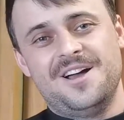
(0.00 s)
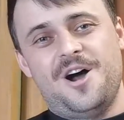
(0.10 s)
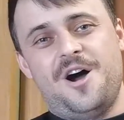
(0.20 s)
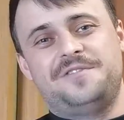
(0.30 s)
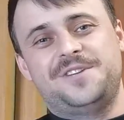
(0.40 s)

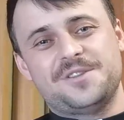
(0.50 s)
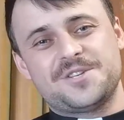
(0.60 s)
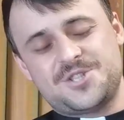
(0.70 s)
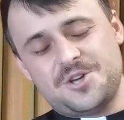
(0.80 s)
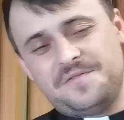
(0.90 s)
After the
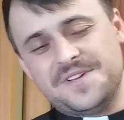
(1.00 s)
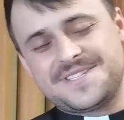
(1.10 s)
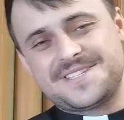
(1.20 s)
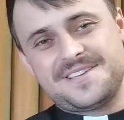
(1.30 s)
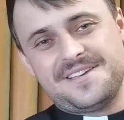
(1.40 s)

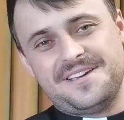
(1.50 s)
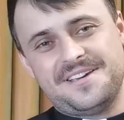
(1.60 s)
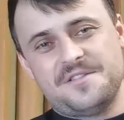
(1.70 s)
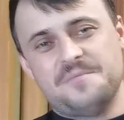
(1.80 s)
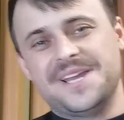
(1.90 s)
service,
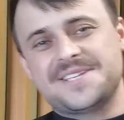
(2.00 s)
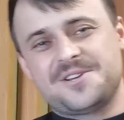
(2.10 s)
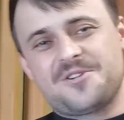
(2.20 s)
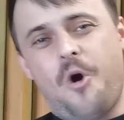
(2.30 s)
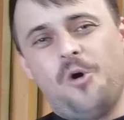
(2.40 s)
the
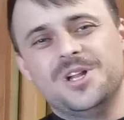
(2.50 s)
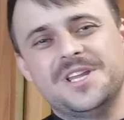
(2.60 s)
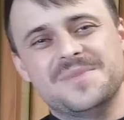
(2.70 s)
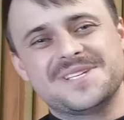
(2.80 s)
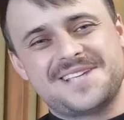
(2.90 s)
minister called
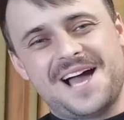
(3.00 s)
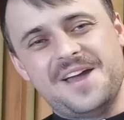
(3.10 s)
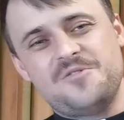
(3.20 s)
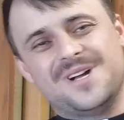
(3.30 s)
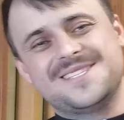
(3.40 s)
him
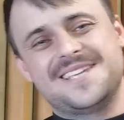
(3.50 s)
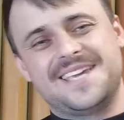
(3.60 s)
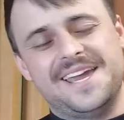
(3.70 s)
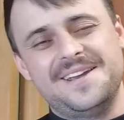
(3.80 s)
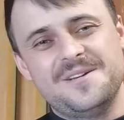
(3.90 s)
aside once
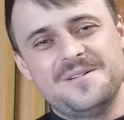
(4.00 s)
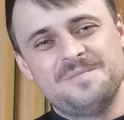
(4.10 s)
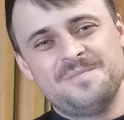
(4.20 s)
again